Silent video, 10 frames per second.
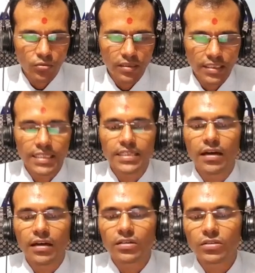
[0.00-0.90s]
Surat,
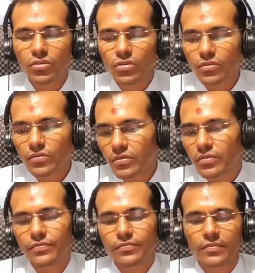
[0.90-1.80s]
India. So
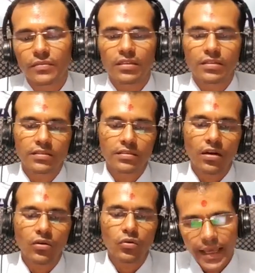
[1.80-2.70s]
this is
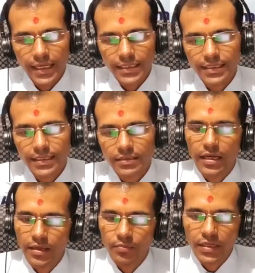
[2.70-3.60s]
how
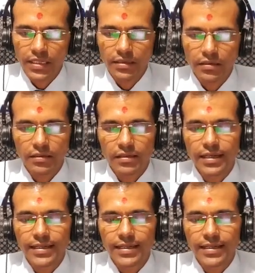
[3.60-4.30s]
access and print the